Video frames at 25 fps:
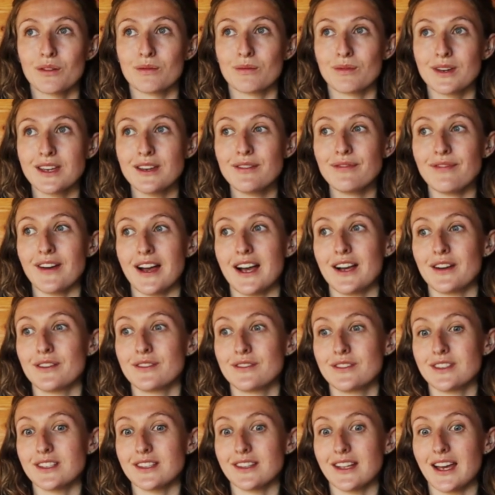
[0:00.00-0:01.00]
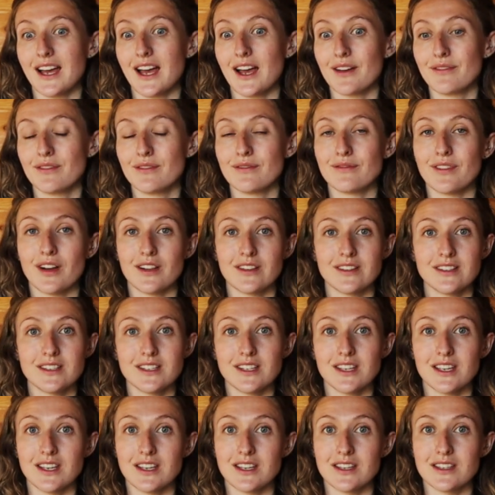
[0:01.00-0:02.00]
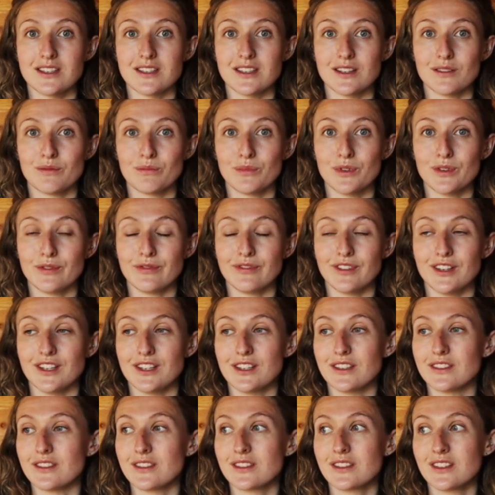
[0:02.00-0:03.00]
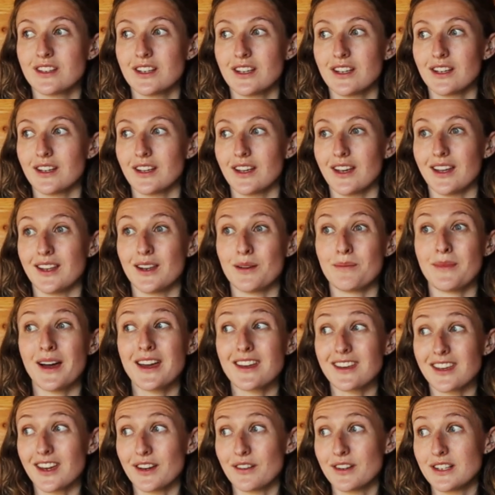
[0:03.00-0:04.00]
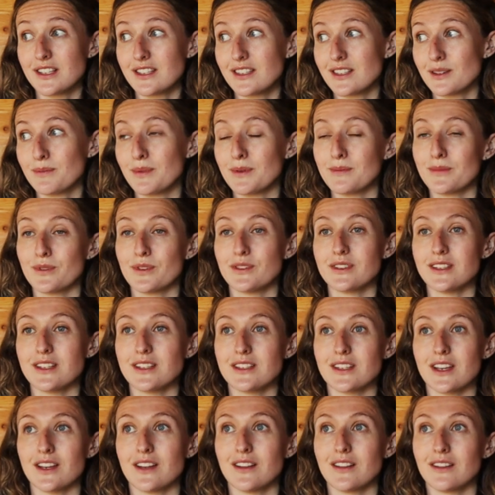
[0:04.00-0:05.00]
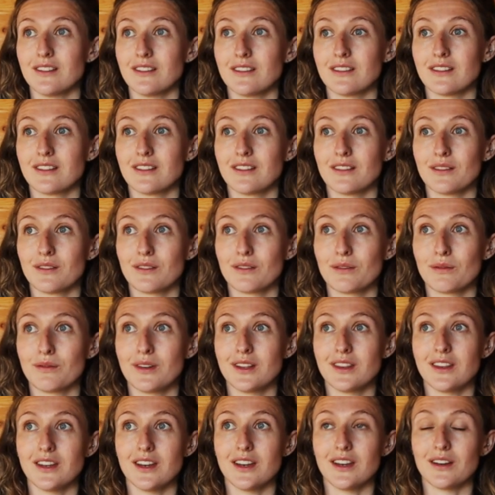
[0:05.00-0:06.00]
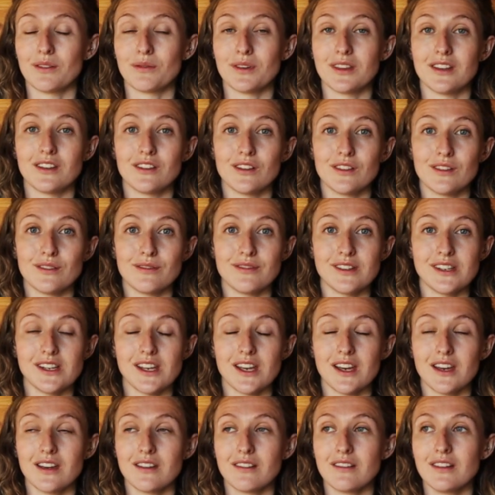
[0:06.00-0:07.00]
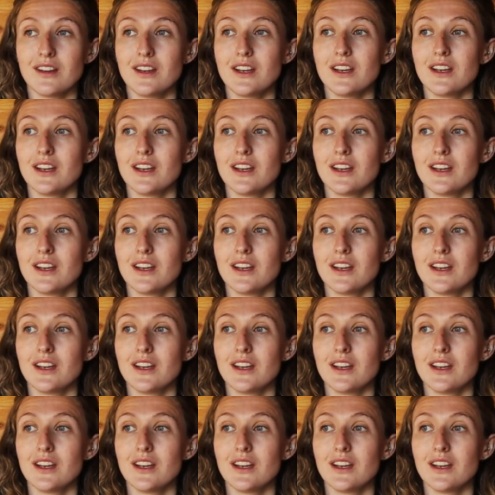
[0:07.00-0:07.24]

We found that having volunteers and woofers, and I might go into a bit more detail with another video,